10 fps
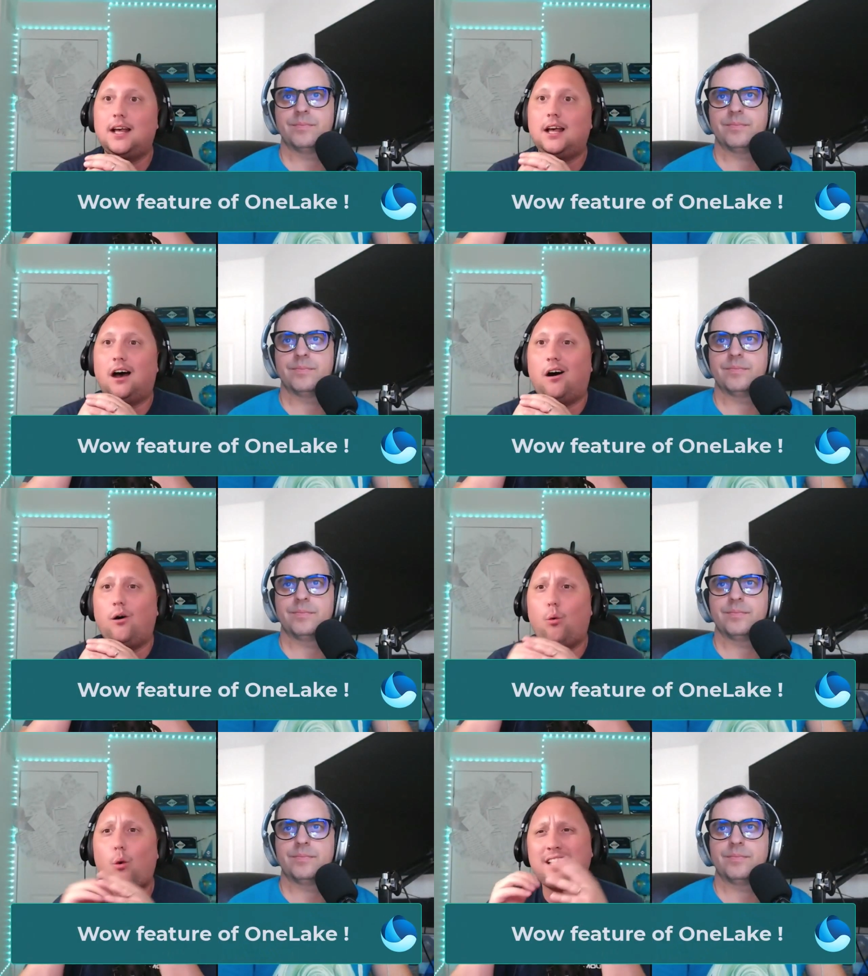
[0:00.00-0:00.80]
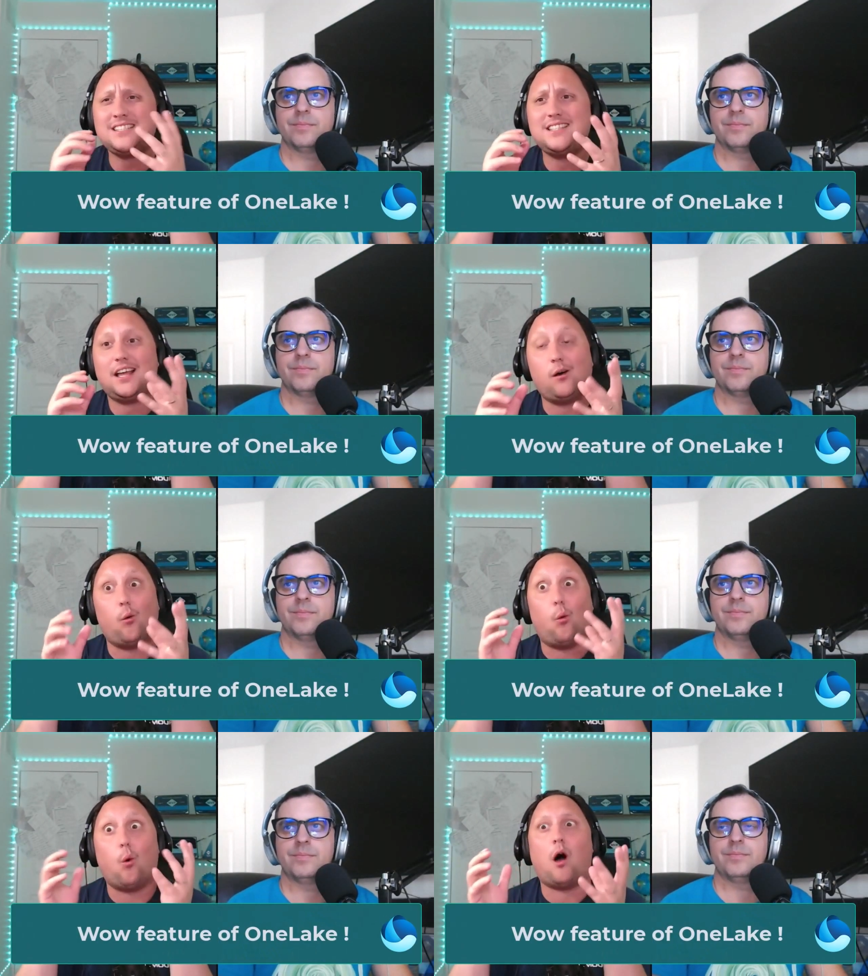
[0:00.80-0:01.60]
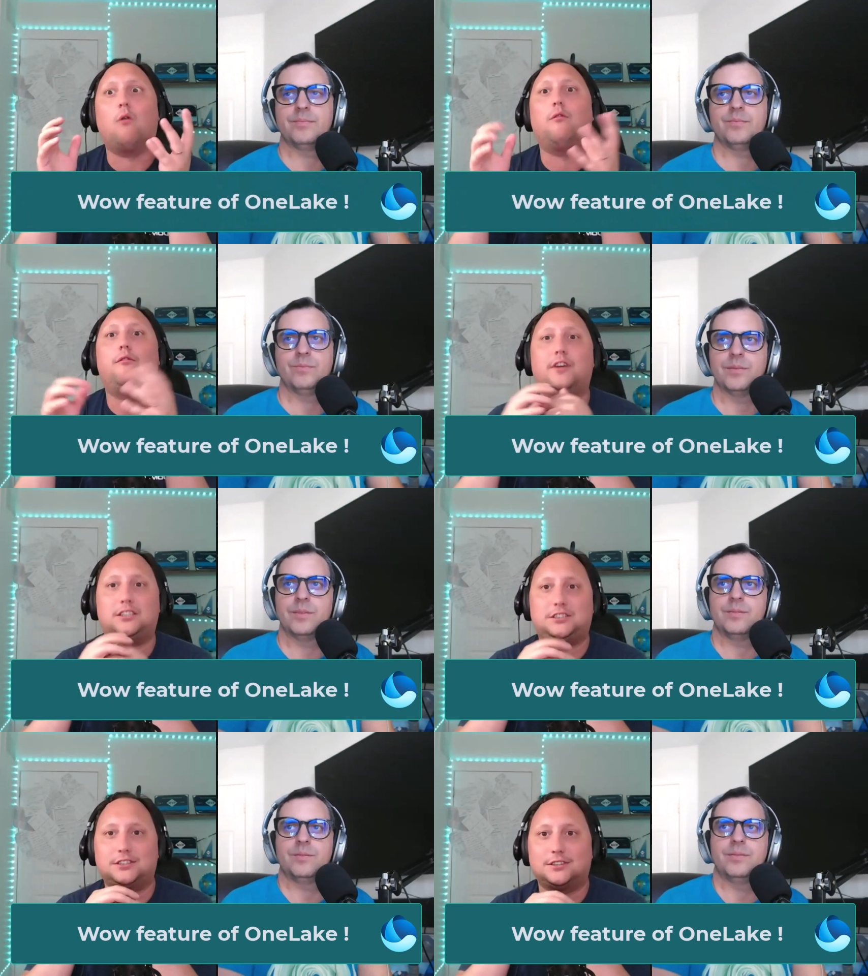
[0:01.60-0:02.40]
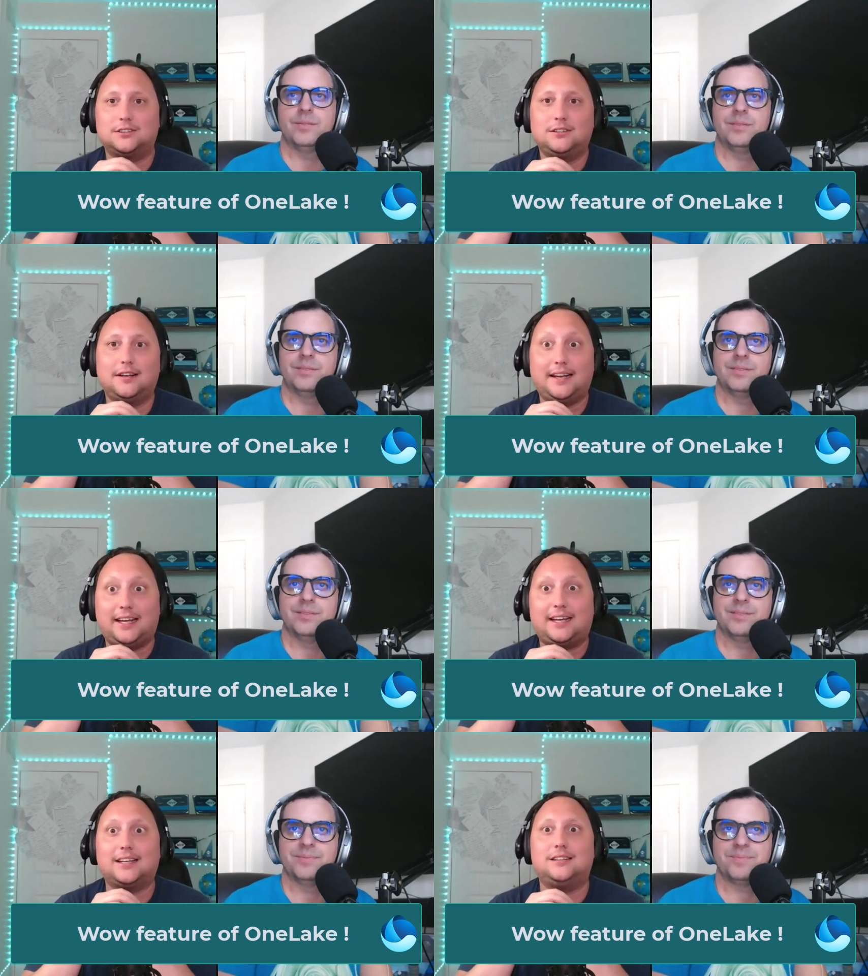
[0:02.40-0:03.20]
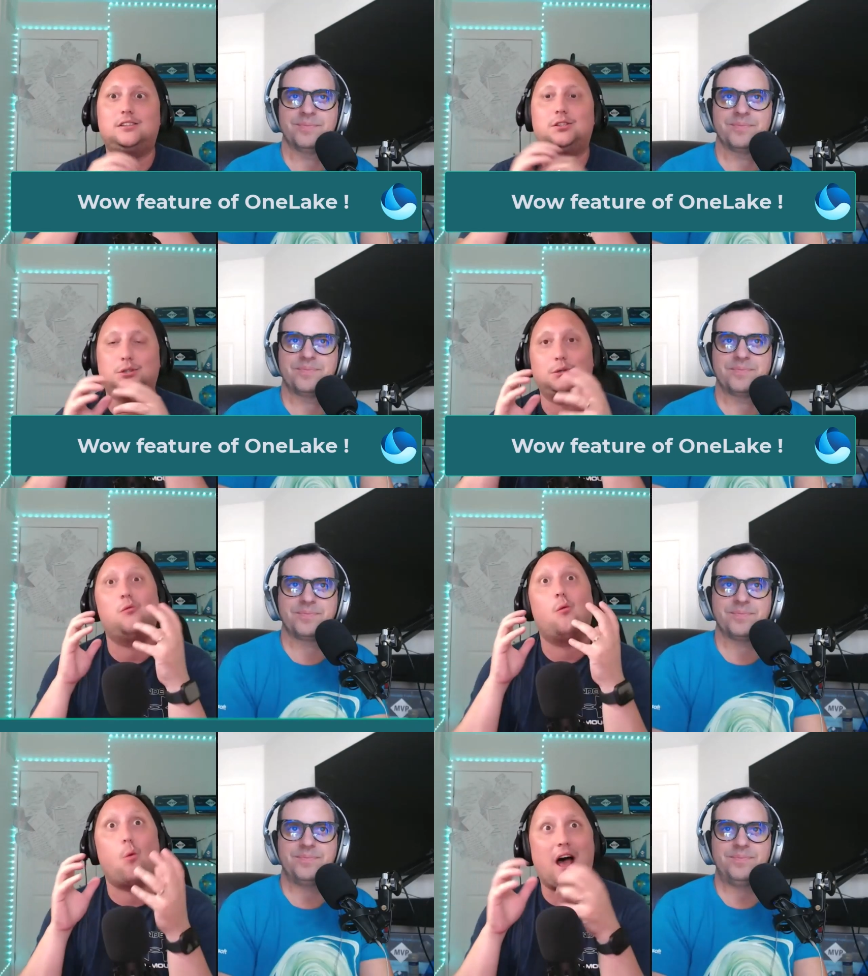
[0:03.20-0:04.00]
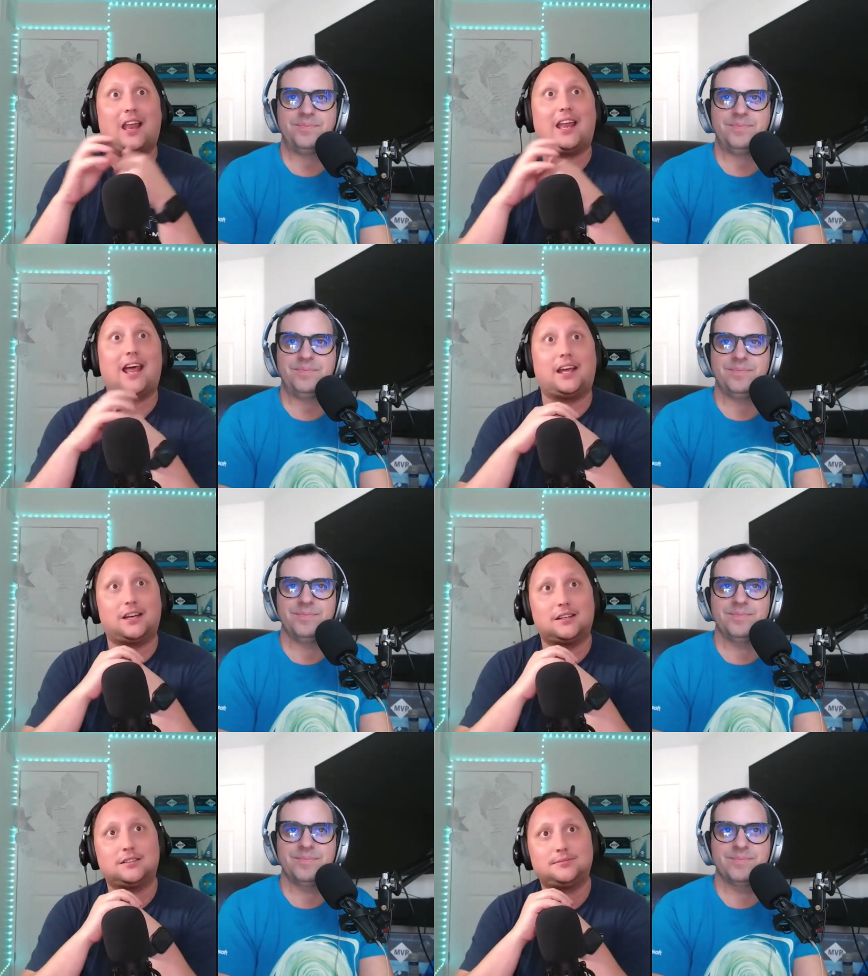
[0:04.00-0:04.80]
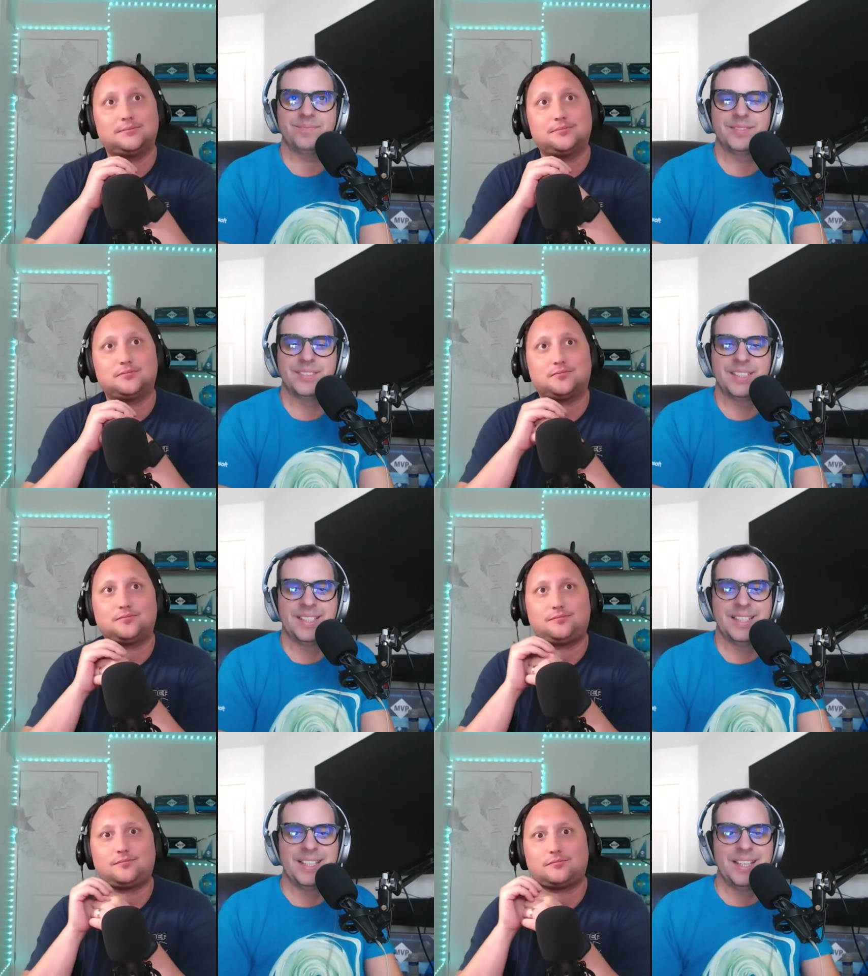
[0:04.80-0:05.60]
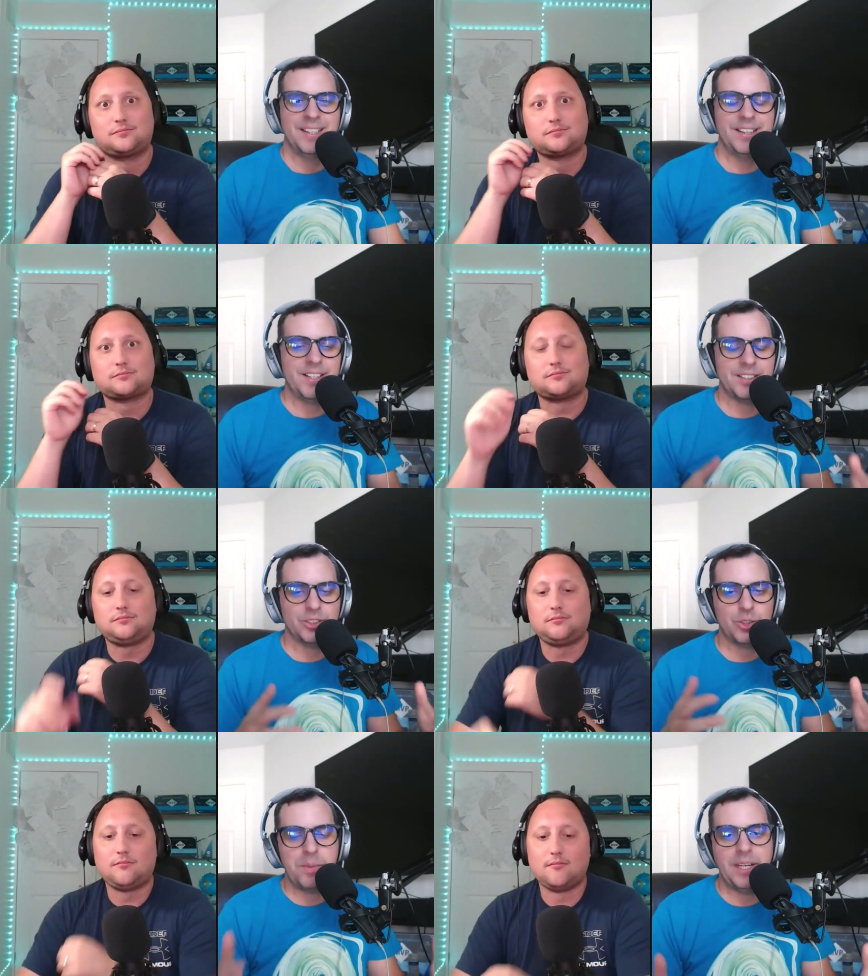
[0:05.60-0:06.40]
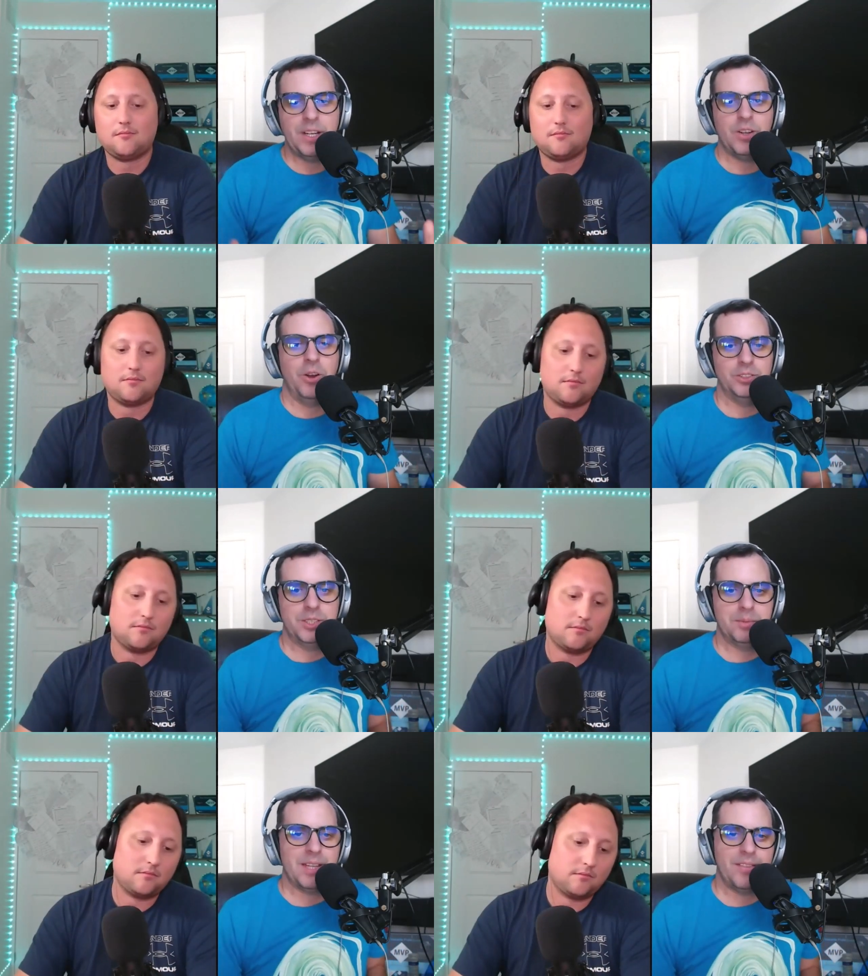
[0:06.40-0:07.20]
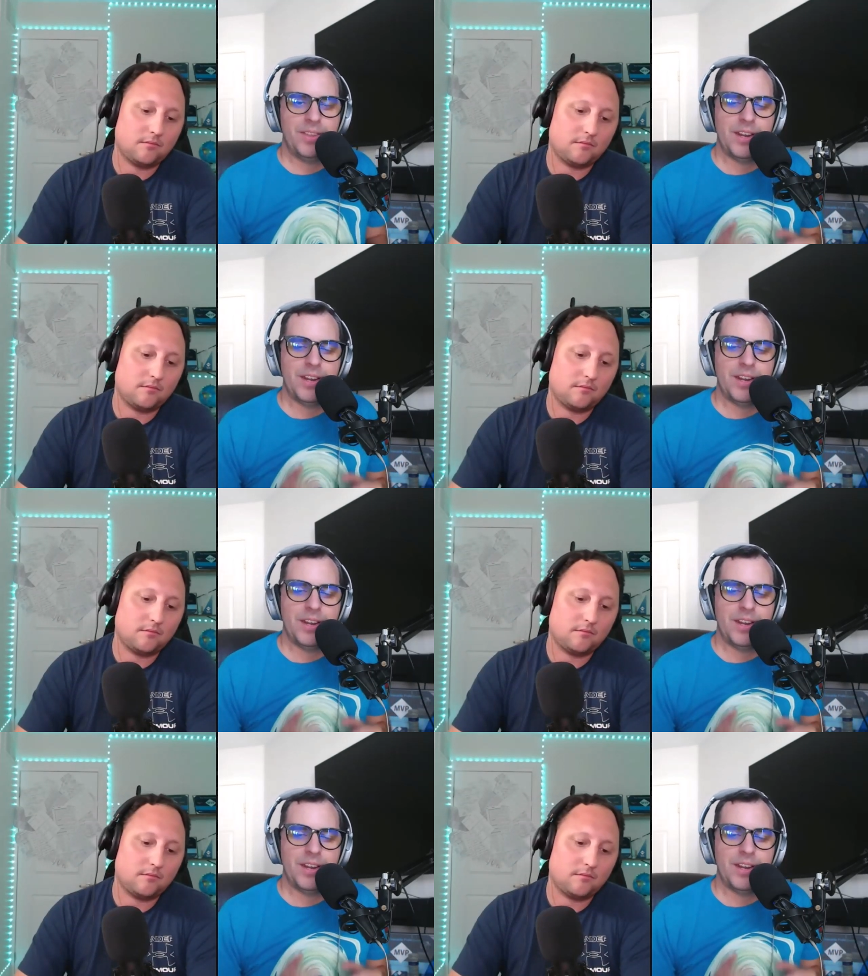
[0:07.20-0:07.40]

Speaker 1: Uh, what is the wow feature linked to One Lake?
Speaker 2: There are so many concepts that